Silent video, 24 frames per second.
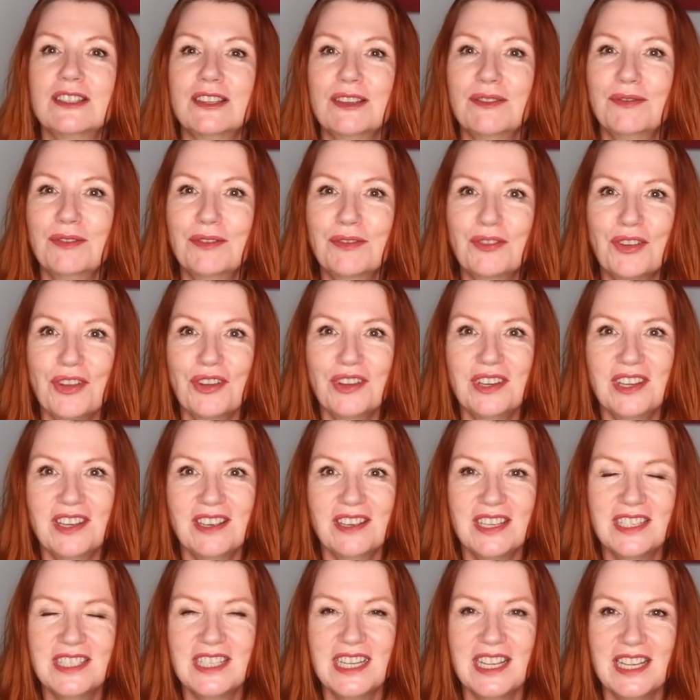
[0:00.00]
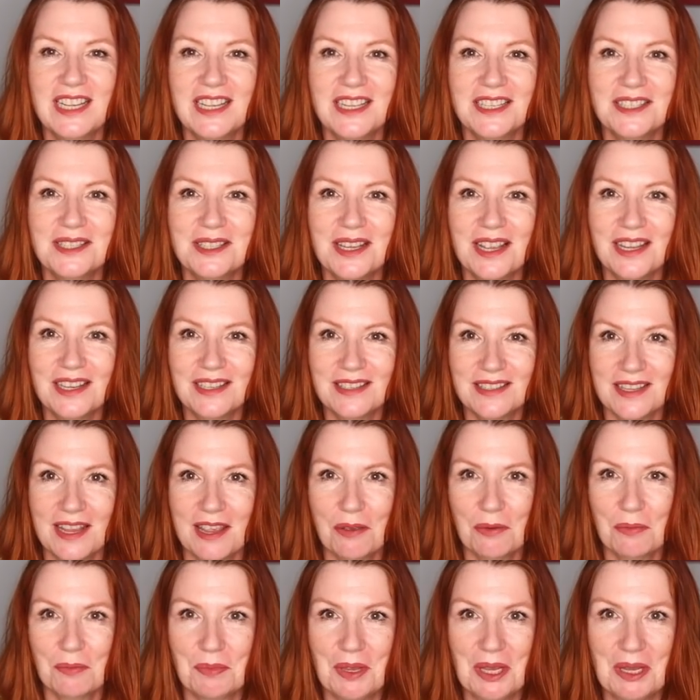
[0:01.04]
So if you've got any ideas,
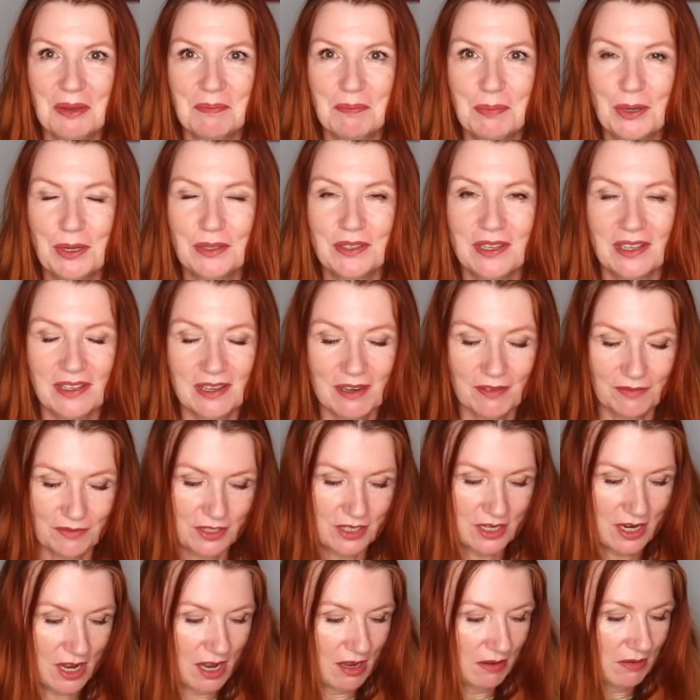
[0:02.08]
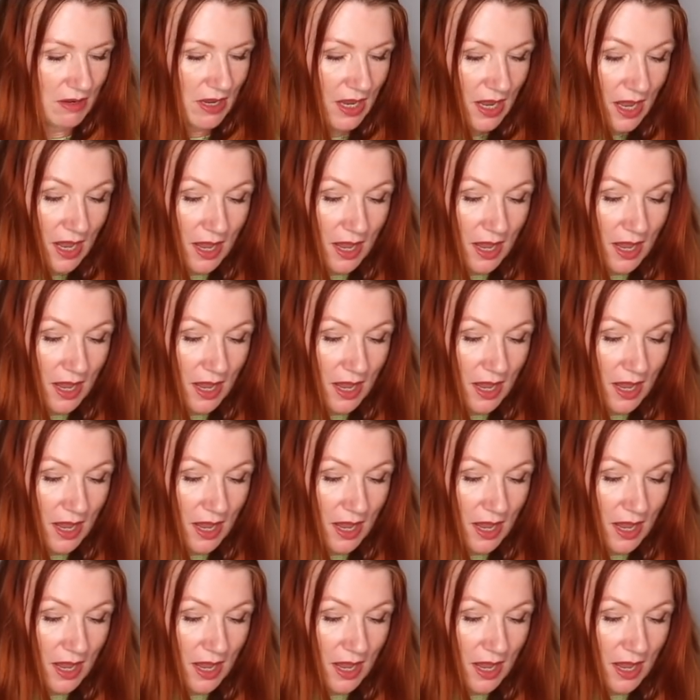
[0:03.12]
tell me, because I'd love to know.